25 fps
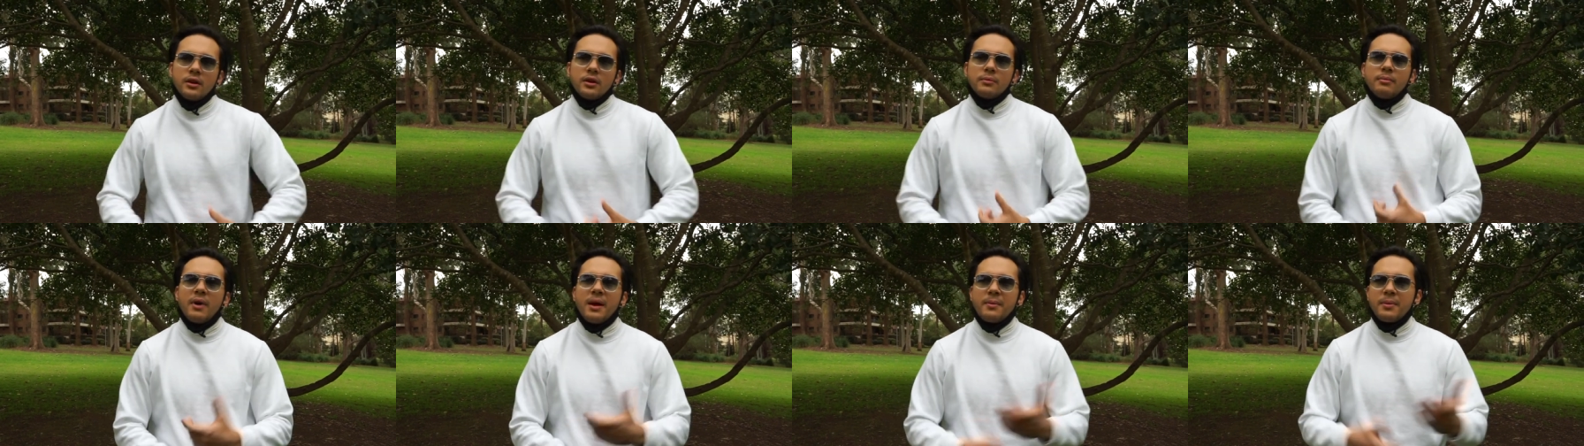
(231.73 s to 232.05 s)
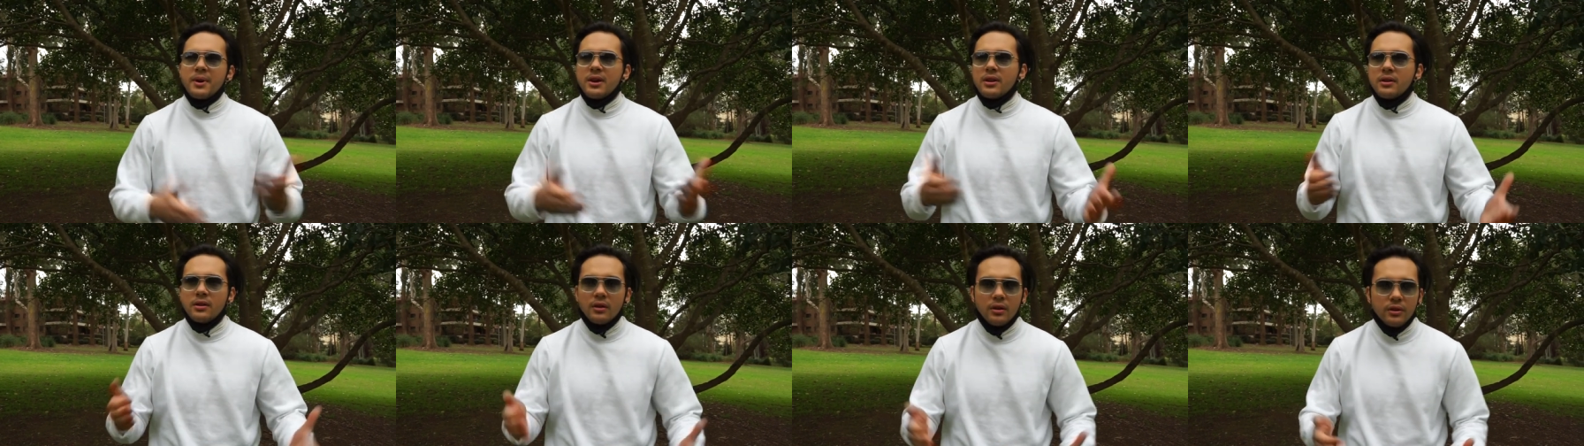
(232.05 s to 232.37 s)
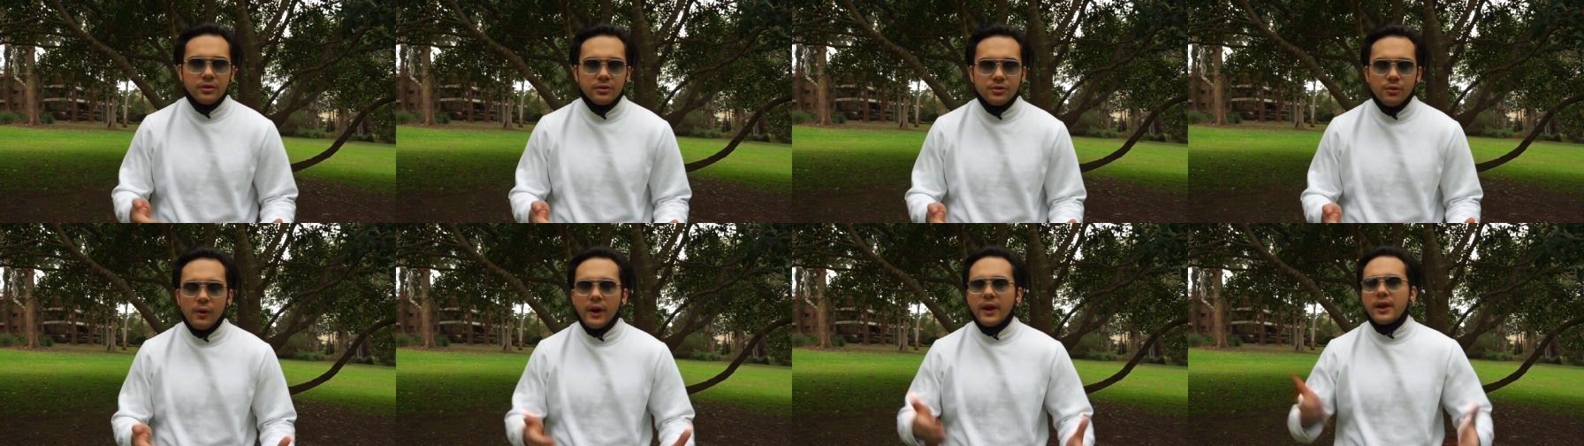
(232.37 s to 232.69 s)
Maybe
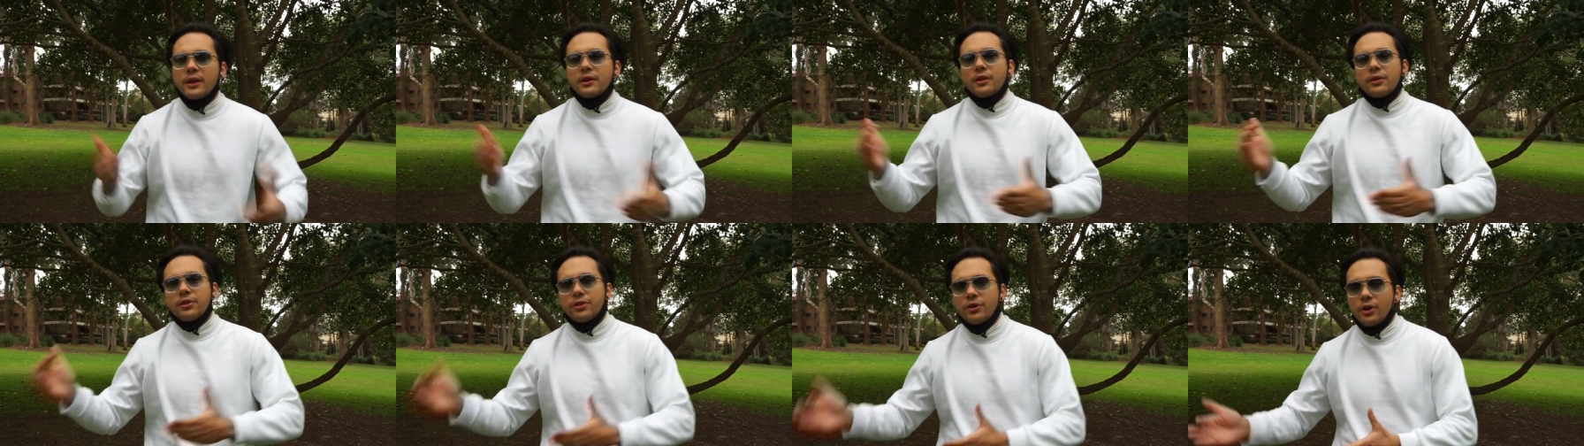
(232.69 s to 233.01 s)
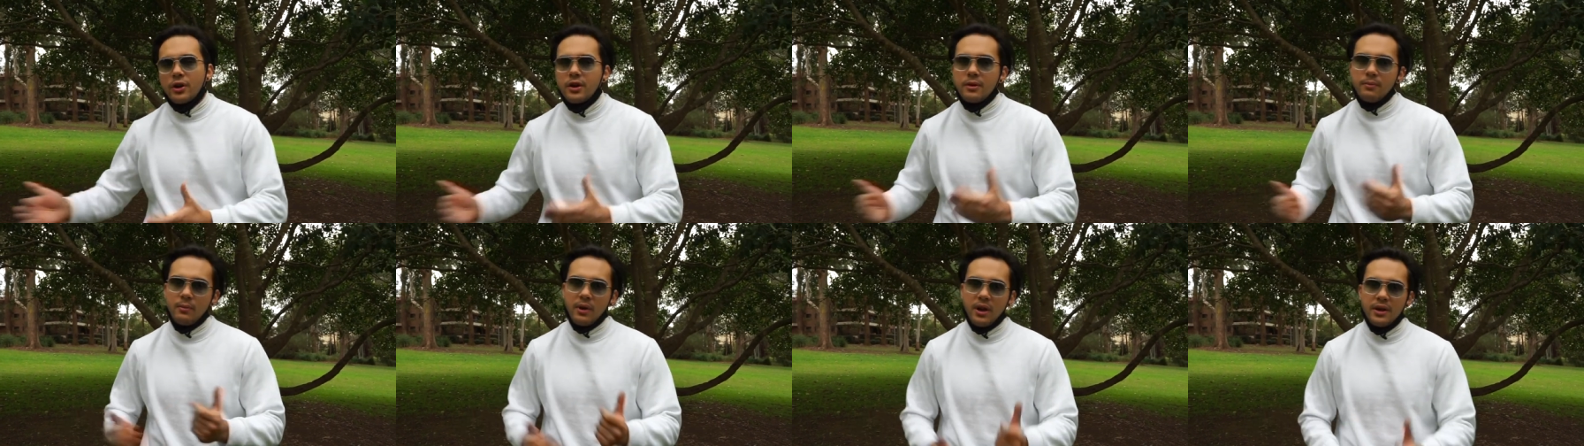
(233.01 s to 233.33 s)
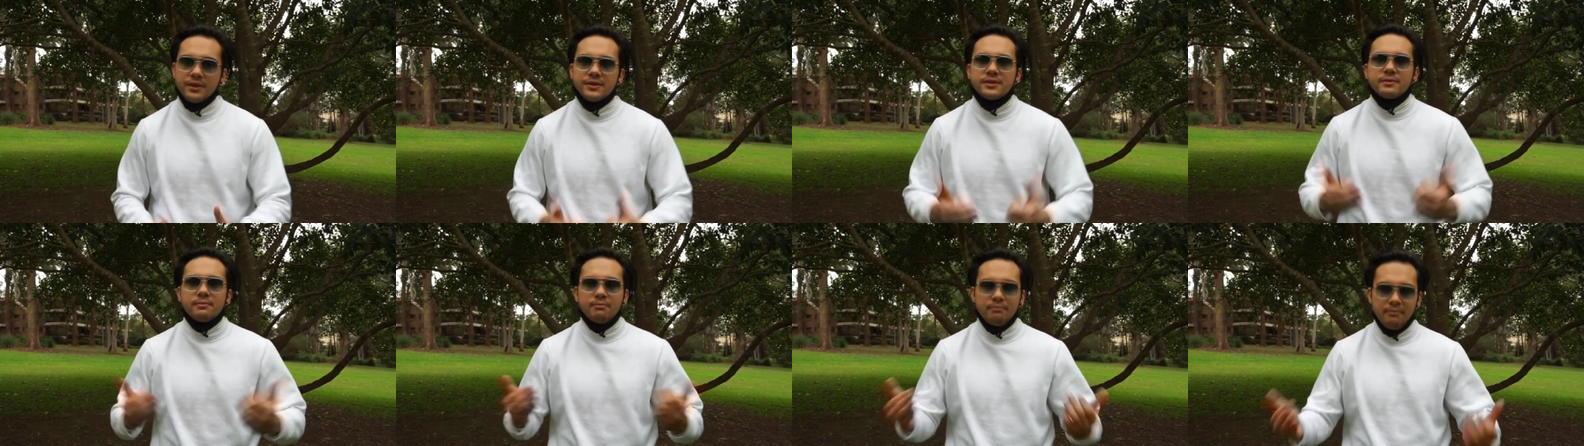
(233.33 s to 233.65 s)
twenty to thirty
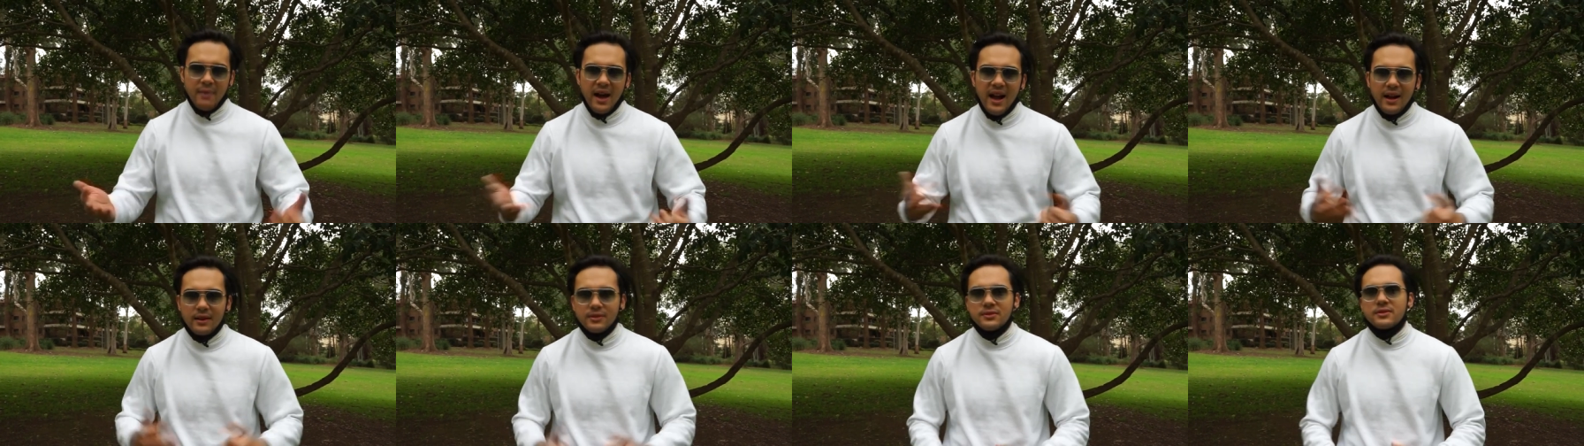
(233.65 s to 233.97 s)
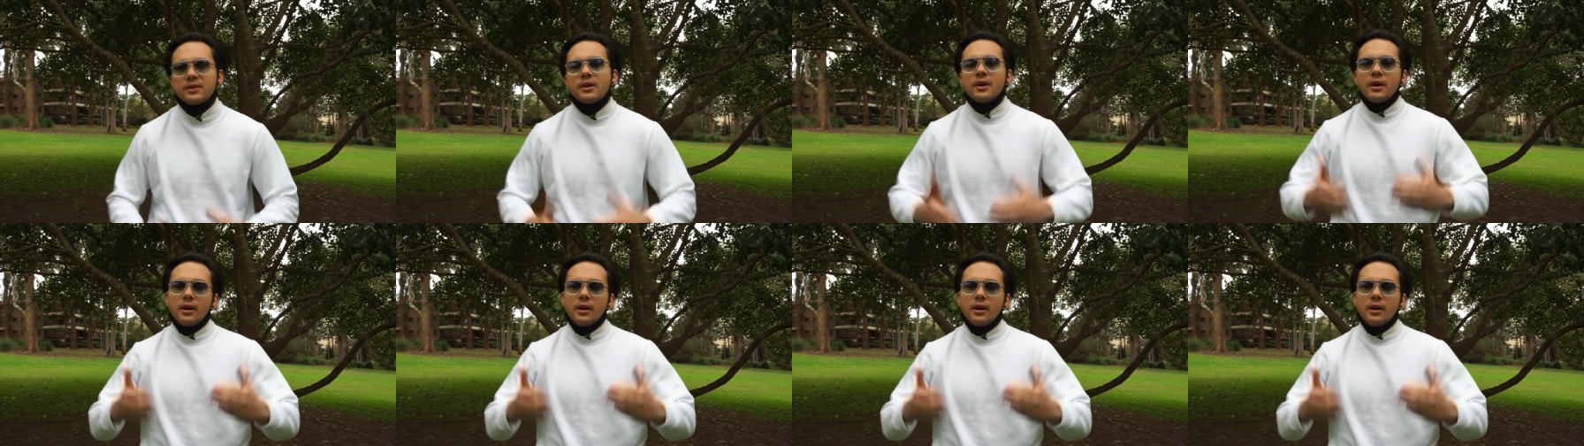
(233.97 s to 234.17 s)
minutes max.